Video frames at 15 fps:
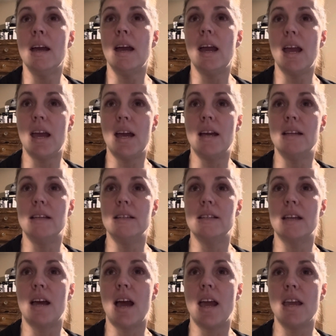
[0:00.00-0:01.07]
And
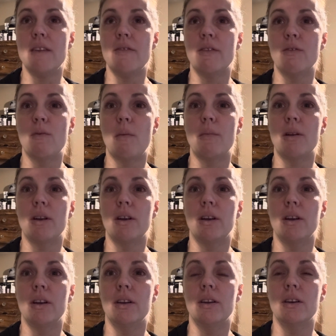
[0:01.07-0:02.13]
I even
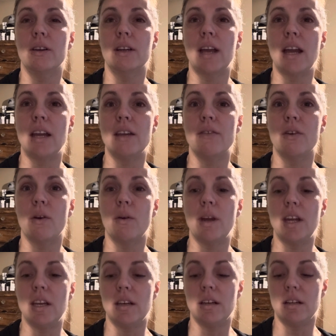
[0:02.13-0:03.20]
remember kind of
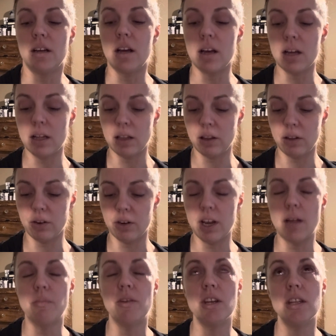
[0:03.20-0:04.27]
going, Lord,
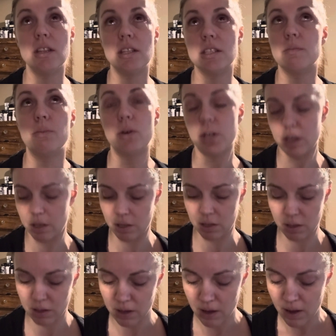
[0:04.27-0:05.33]
I'm reading this book
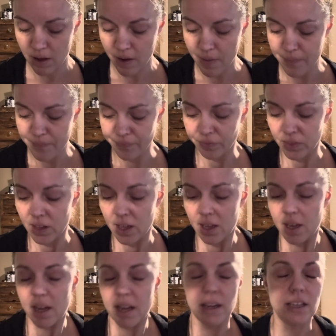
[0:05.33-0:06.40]

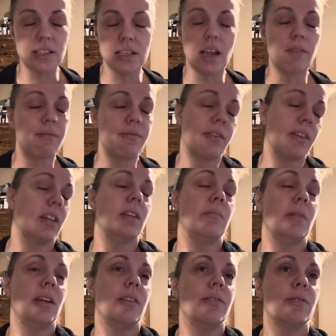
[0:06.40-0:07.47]
and it's not filling
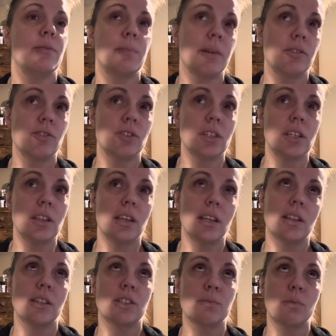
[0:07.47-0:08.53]
me spiritually. Like
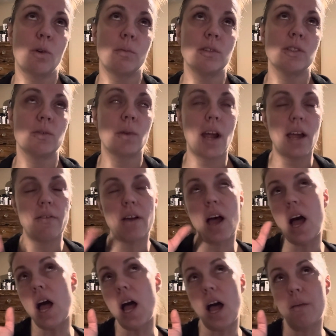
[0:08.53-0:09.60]
there's moments where I have
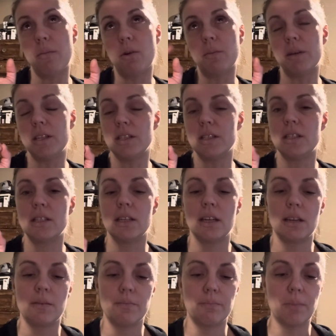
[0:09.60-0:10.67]
aha moments,
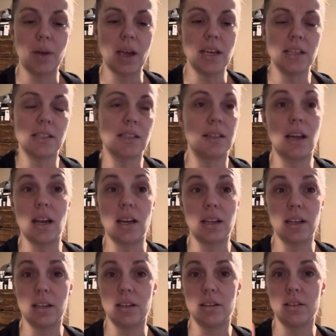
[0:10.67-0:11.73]
but it's not
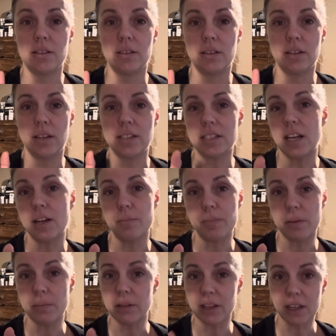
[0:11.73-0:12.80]
a it's not a
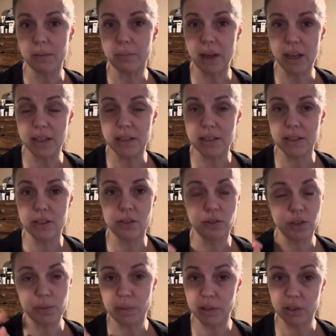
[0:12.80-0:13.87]
biblically based or
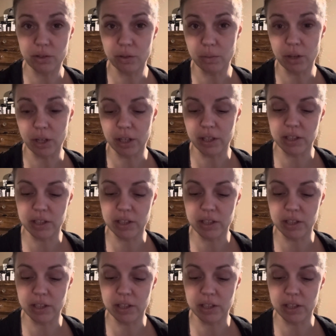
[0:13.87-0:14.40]
spiritual book.